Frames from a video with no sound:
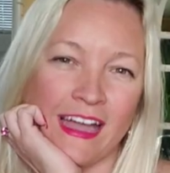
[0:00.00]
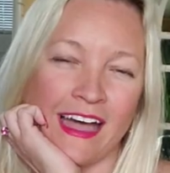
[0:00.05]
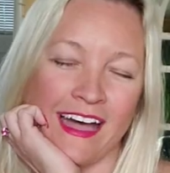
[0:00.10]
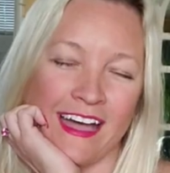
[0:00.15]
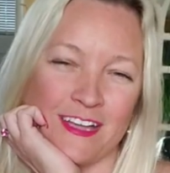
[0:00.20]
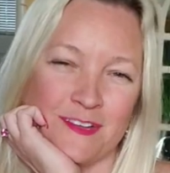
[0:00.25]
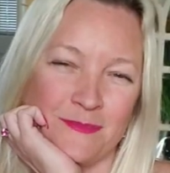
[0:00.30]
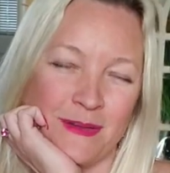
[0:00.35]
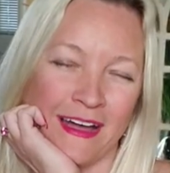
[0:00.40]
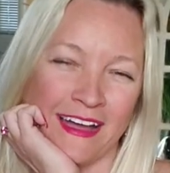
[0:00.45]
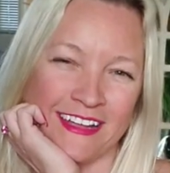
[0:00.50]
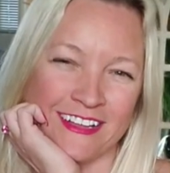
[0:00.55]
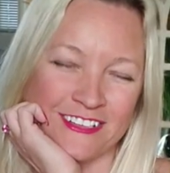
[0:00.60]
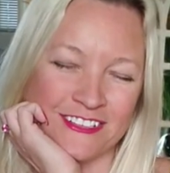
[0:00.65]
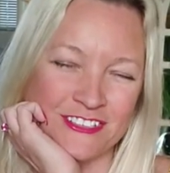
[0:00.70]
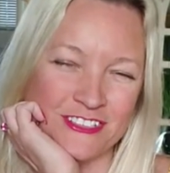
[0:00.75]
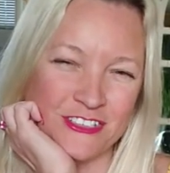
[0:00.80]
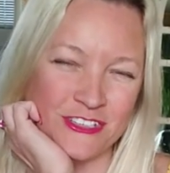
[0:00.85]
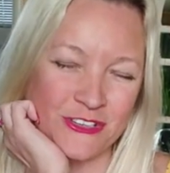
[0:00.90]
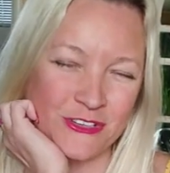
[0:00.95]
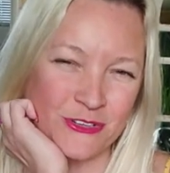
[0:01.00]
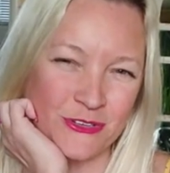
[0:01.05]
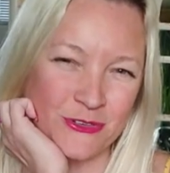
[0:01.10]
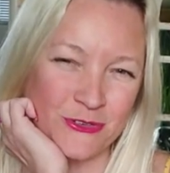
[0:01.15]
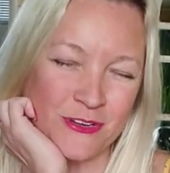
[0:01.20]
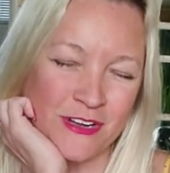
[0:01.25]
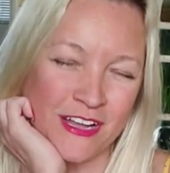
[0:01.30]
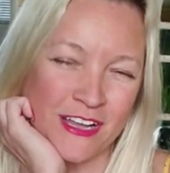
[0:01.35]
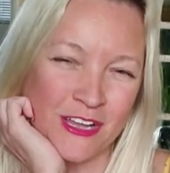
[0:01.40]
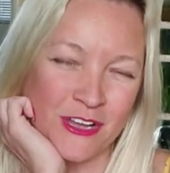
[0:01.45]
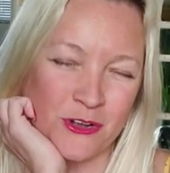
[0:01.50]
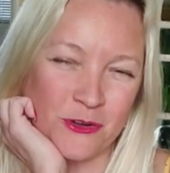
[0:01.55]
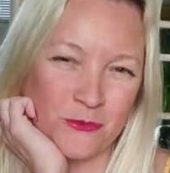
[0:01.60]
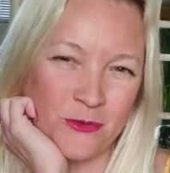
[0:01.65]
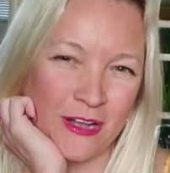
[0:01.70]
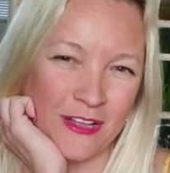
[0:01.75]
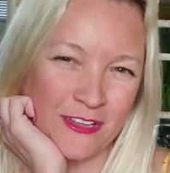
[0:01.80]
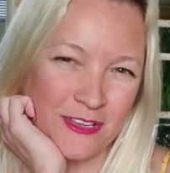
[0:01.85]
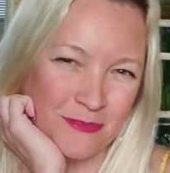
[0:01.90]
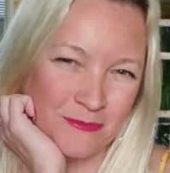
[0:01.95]
Hi Pile 2!
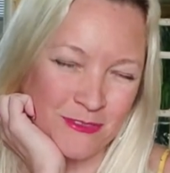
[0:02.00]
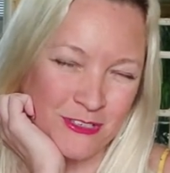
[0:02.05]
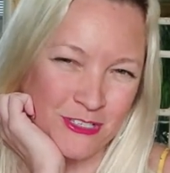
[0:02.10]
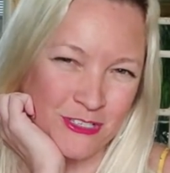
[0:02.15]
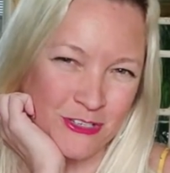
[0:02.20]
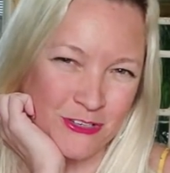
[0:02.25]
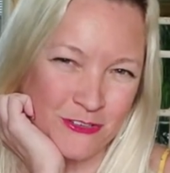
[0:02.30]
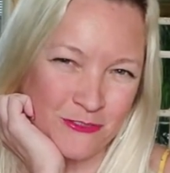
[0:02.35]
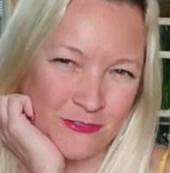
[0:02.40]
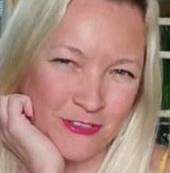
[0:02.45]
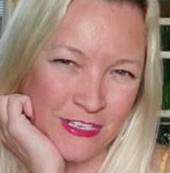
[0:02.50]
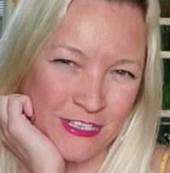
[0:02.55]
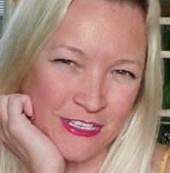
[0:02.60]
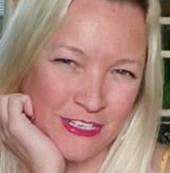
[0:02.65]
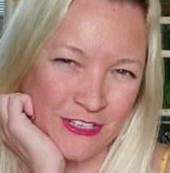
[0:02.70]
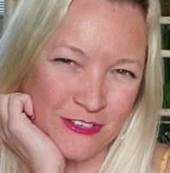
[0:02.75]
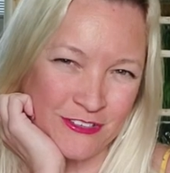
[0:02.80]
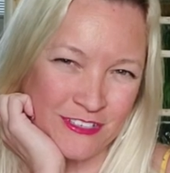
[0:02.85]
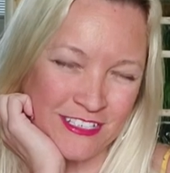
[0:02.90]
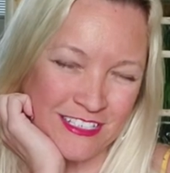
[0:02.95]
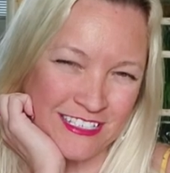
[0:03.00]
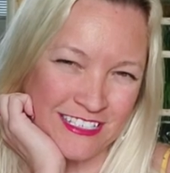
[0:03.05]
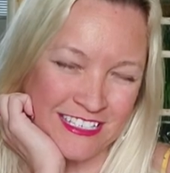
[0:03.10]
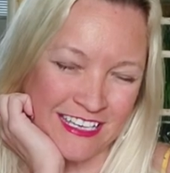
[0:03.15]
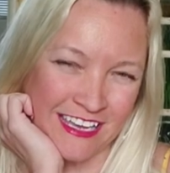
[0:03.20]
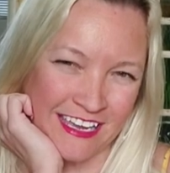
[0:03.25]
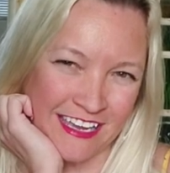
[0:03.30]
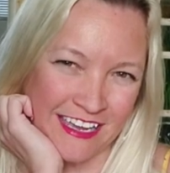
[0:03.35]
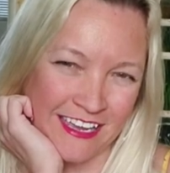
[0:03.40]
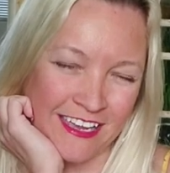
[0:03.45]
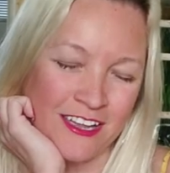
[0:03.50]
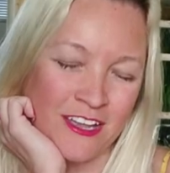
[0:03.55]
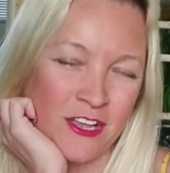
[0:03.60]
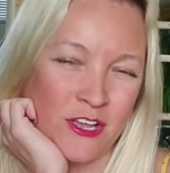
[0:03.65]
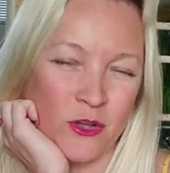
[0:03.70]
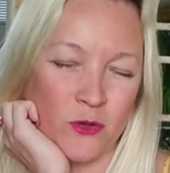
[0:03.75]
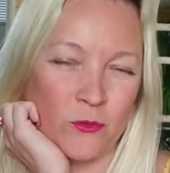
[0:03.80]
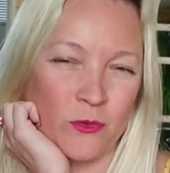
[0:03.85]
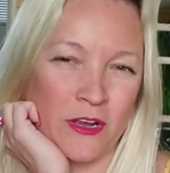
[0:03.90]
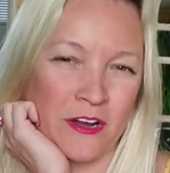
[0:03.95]
Welcome to your video today
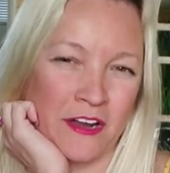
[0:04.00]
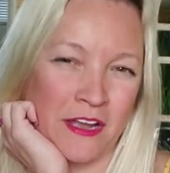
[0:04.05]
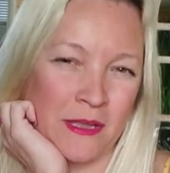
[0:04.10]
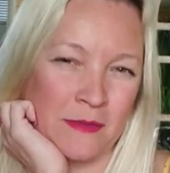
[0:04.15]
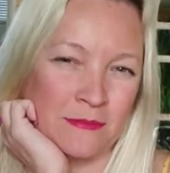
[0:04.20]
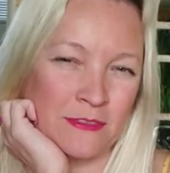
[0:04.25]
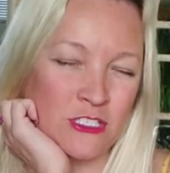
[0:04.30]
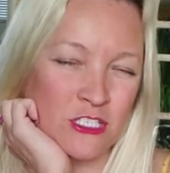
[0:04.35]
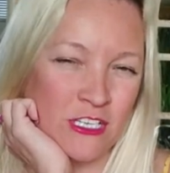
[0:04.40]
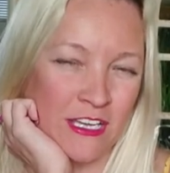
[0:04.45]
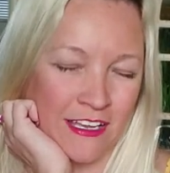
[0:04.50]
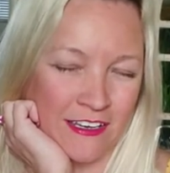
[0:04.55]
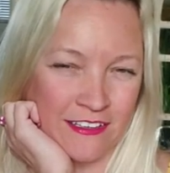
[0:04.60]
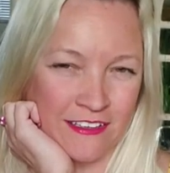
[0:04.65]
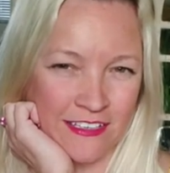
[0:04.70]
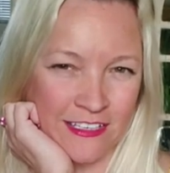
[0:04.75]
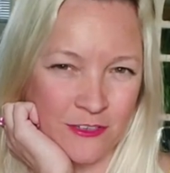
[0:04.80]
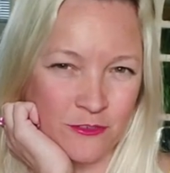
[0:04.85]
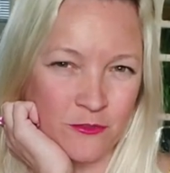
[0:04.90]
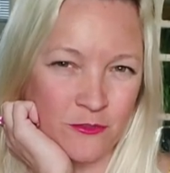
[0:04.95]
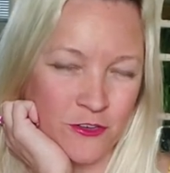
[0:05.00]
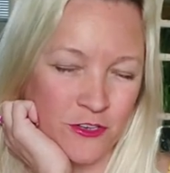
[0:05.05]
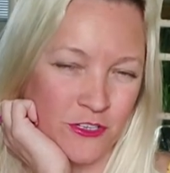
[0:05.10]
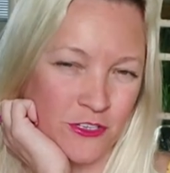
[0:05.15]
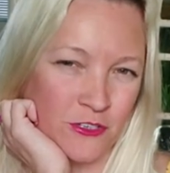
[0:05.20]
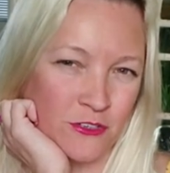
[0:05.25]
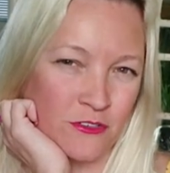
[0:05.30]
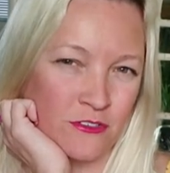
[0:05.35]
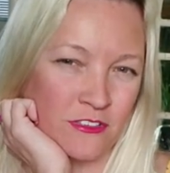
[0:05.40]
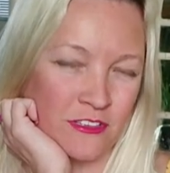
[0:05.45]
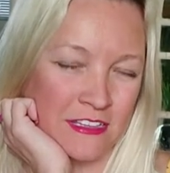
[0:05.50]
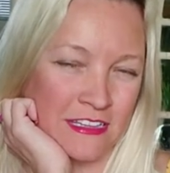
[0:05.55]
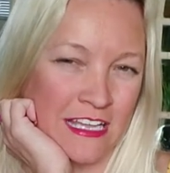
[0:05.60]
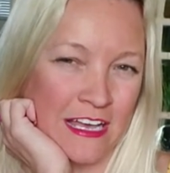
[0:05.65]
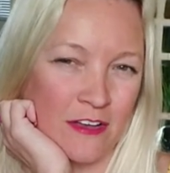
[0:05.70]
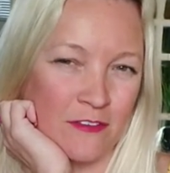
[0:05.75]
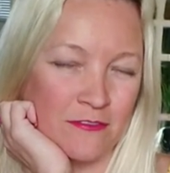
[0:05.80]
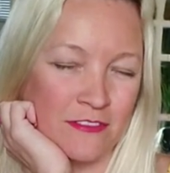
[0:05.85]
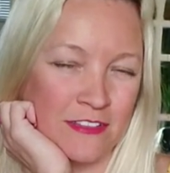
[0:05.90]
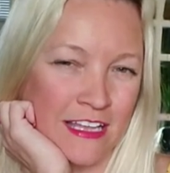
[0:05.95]
where I am channeling for you
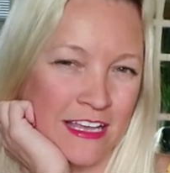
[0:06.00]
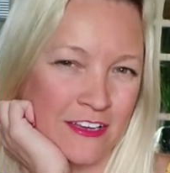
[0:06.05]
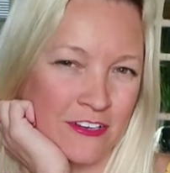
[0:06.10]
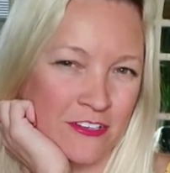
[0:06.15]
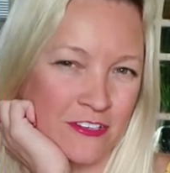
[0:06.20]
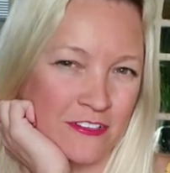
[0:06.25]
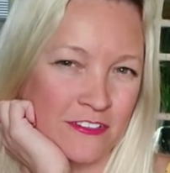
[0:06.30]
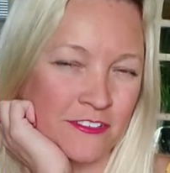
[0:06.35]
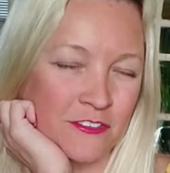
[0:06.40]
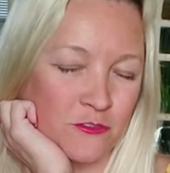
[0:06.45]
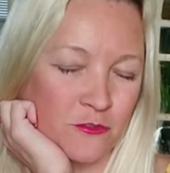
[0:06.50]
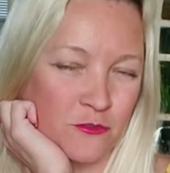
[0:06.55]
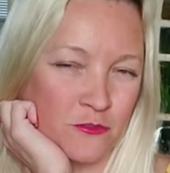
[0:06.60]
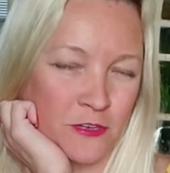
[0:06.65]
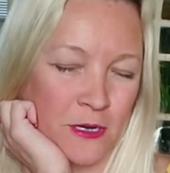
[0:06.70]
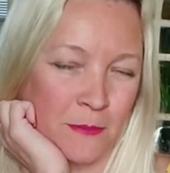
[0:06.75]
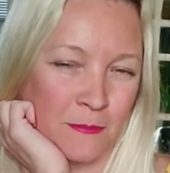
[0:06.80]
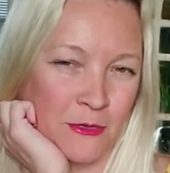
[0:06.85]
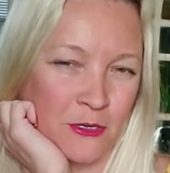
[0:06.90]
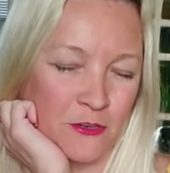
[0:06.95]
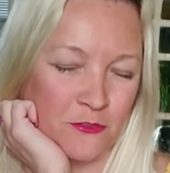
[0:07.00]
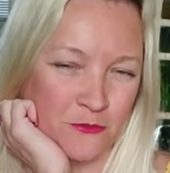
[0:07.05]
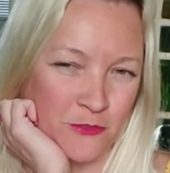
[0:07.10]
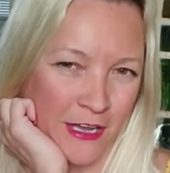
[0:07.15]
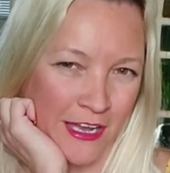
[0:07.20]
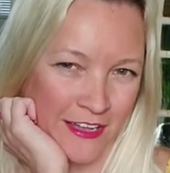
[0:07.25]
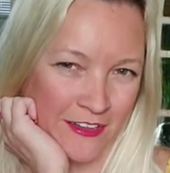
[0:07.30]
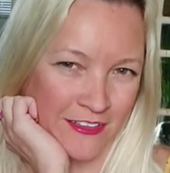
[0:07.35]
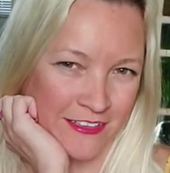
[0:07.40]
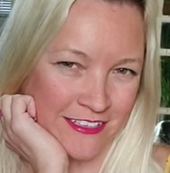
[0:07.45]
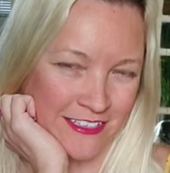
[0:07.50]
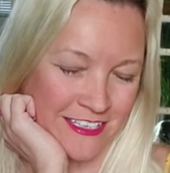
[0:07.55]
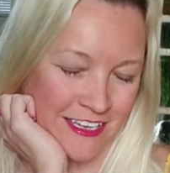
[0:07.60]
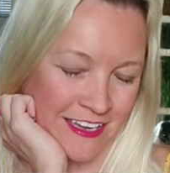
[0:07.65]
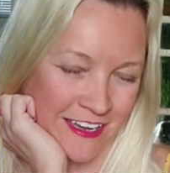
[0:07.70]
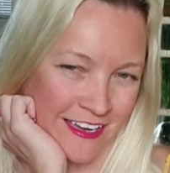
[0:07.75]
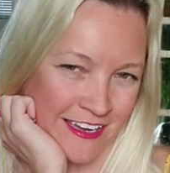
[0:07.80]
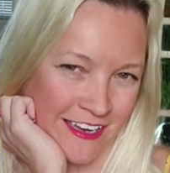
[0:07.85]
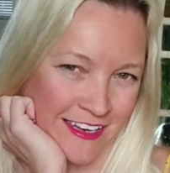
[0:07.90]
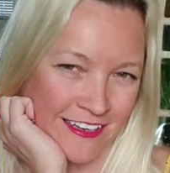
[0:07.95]
love letters from your
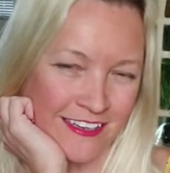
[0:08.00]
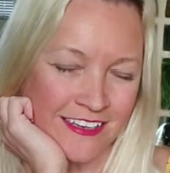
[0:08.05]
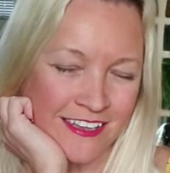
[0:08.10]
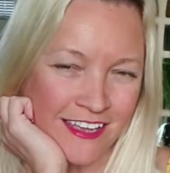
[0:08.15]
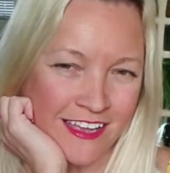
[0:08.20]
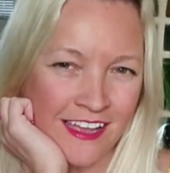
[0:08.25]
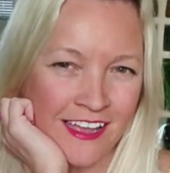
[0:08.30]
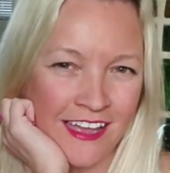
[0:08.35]
Valentine